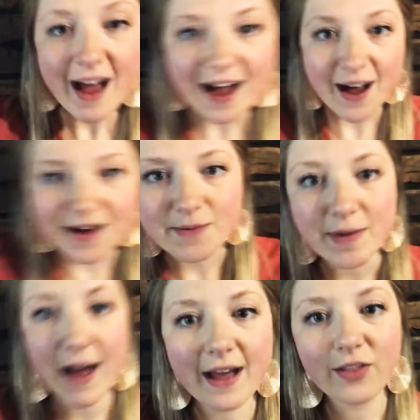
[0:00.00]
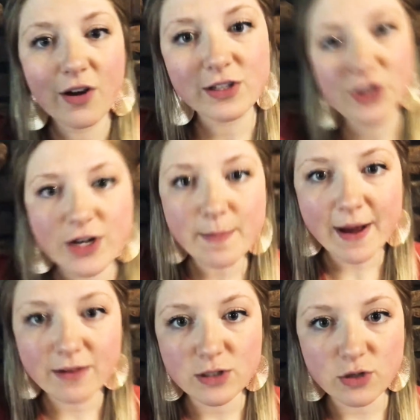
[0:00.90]
I lost 30
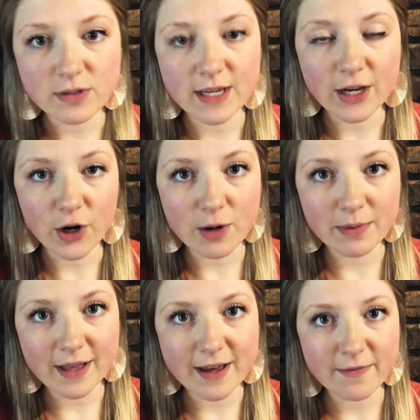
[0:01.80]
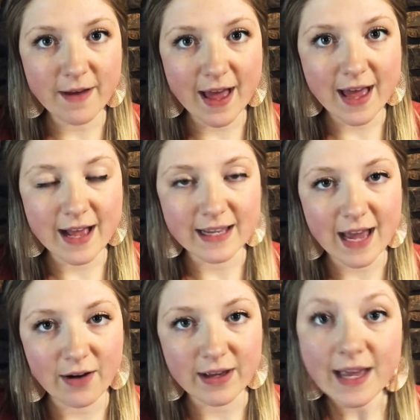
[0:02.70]
pounds using Herbalife and
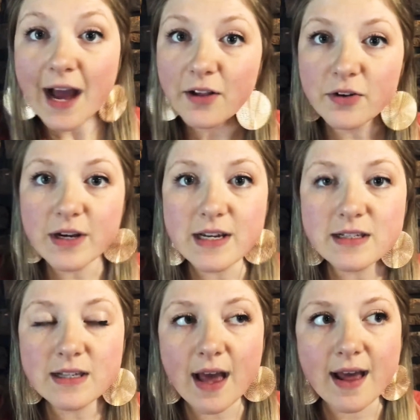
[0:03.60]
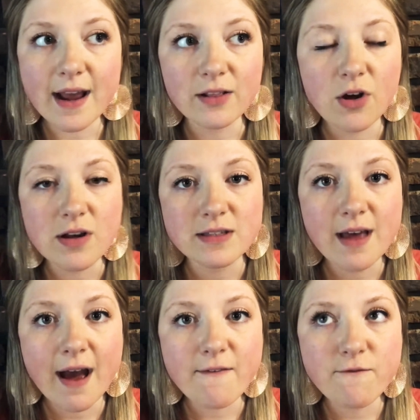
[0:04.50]
counting calories, and I lost
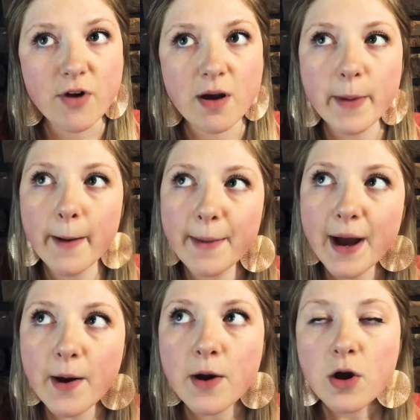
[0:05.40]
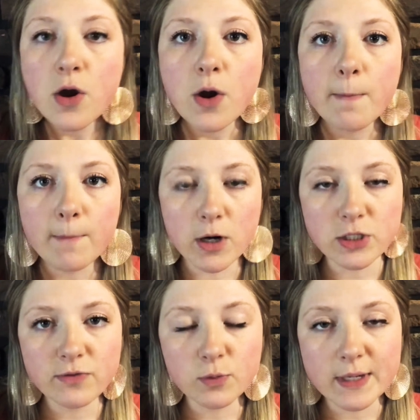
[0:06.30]
that from about
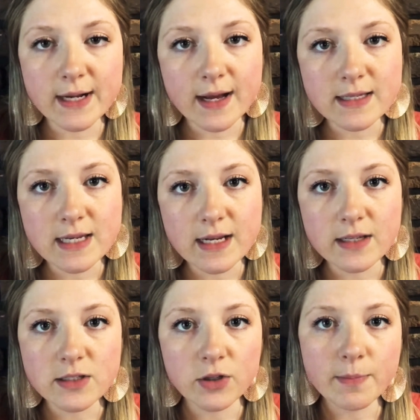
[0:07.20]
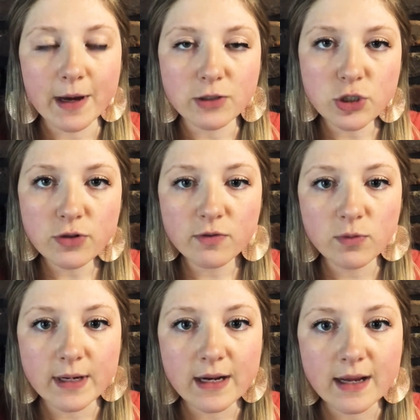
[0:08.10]
March of 2019 until about June of
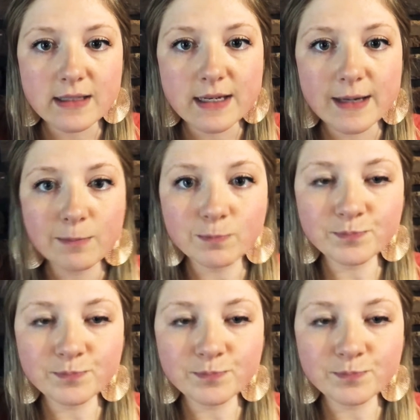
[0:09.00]
2019.